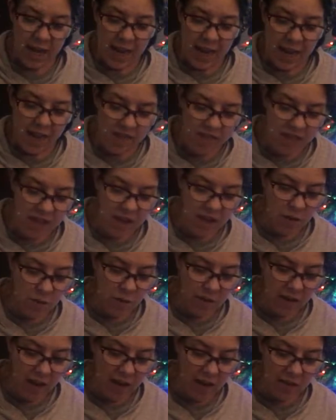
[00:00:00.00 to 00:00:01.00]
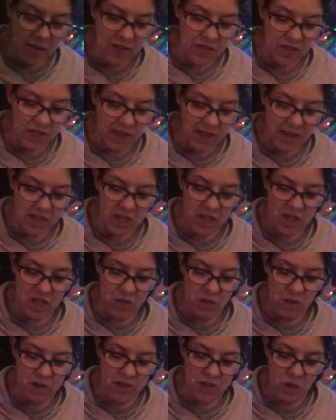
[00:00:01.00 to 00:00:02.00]
And then, without even thinking, she
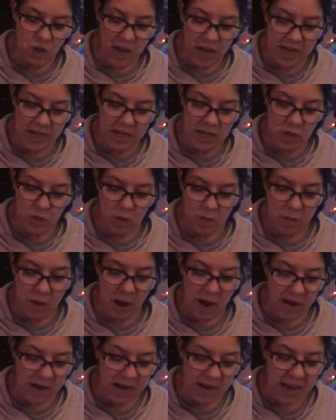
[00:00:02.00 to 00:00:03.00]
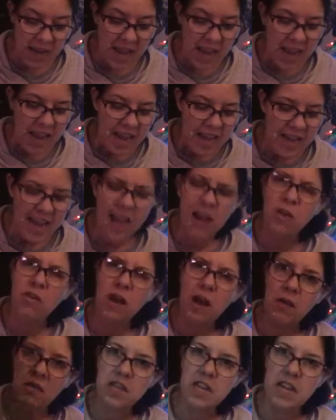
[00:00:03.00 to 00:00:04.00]
thrust her hand into her pocket and held
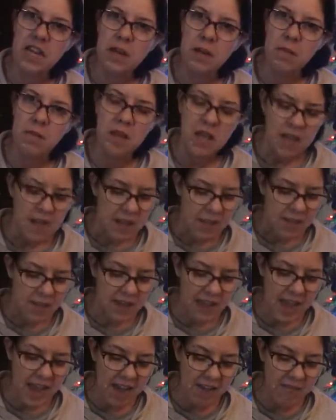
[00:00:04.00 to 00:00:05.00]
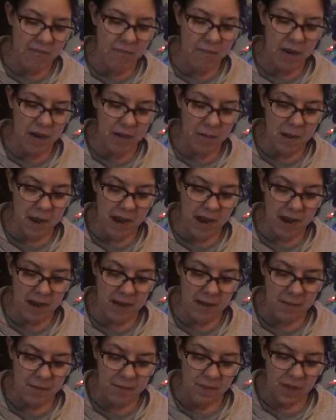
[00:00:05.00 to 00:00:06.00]
out to him the calf money
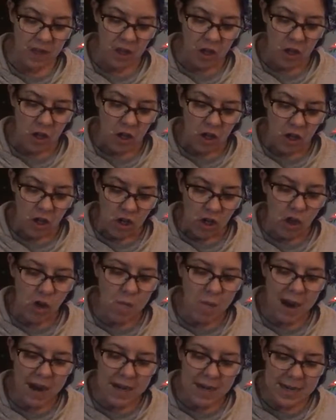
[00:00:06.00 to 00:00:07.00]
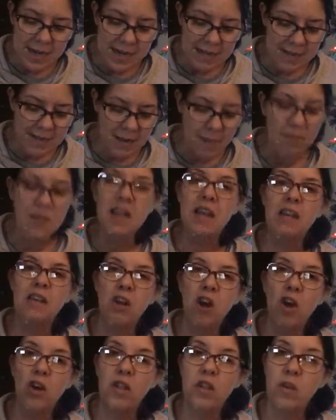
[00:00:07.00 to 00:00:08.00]
bag. You might need something
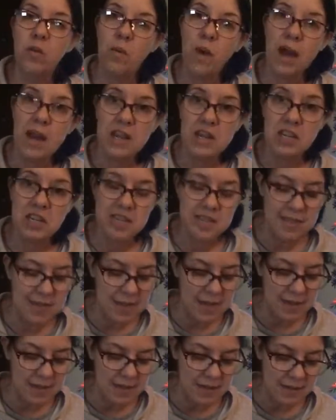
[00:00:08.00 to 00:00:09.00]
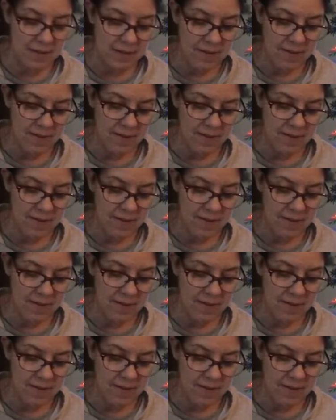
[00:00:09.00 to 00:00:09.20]
along the way, she said.